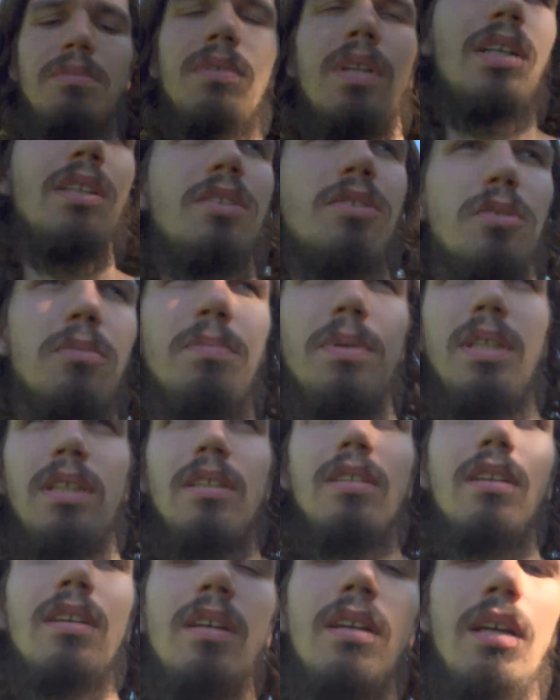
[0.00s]
nice to be
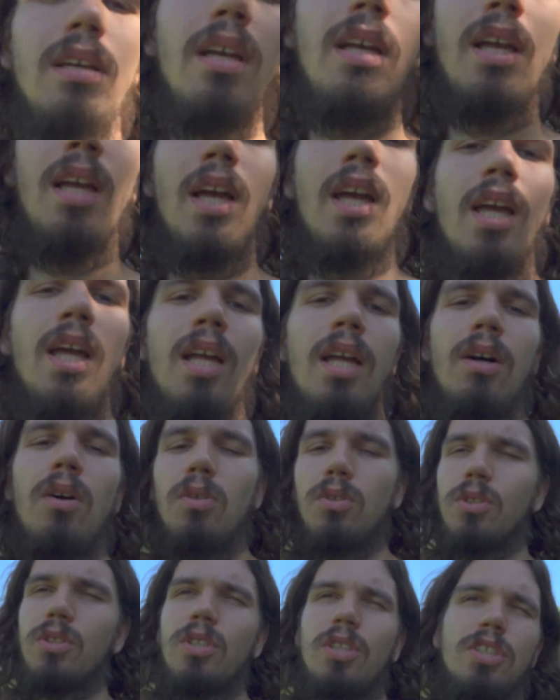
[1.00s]
in.
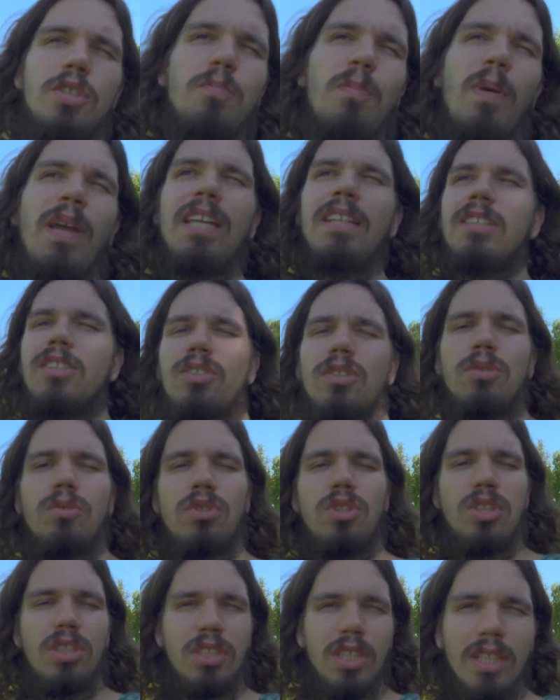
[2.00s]
Also, just Spain is so
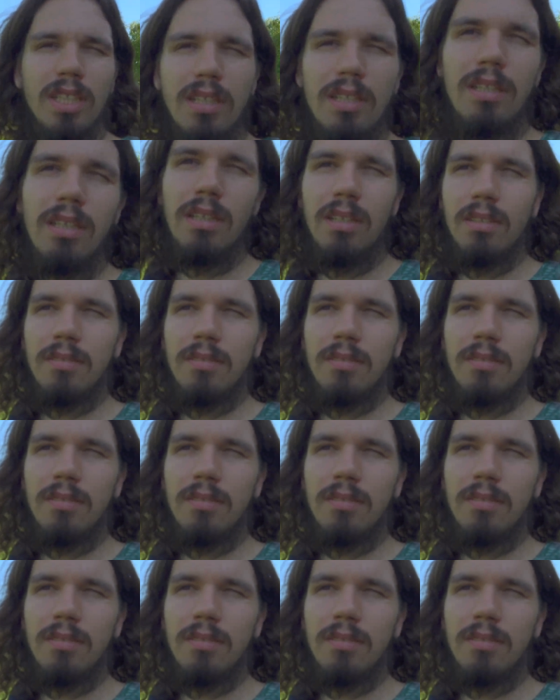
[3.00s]
chill.